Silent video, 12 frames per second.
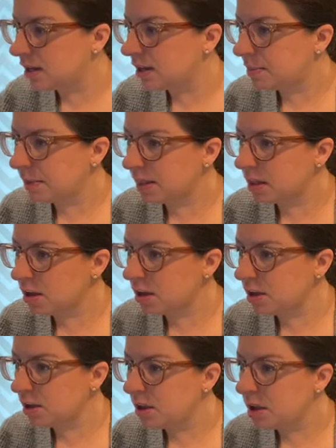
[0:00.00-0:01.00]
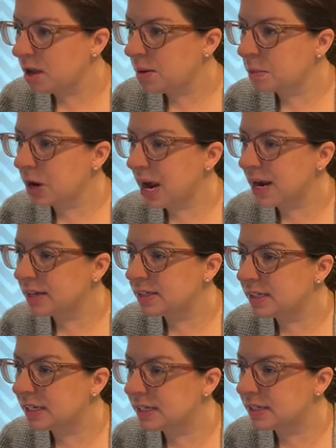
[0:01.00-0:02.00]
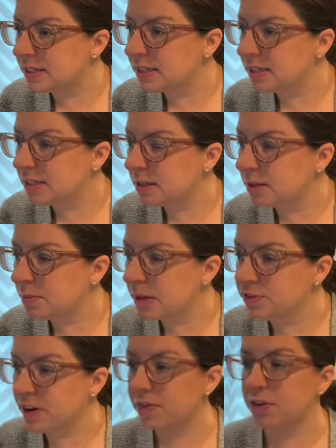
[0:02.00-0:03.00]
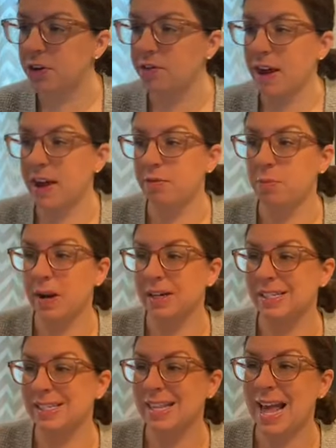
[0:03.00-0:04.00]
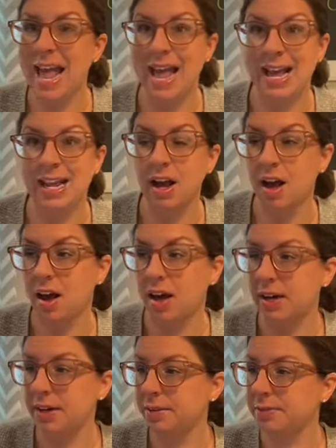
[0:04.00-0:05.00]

let me look, practice, page 535, practice A, odd,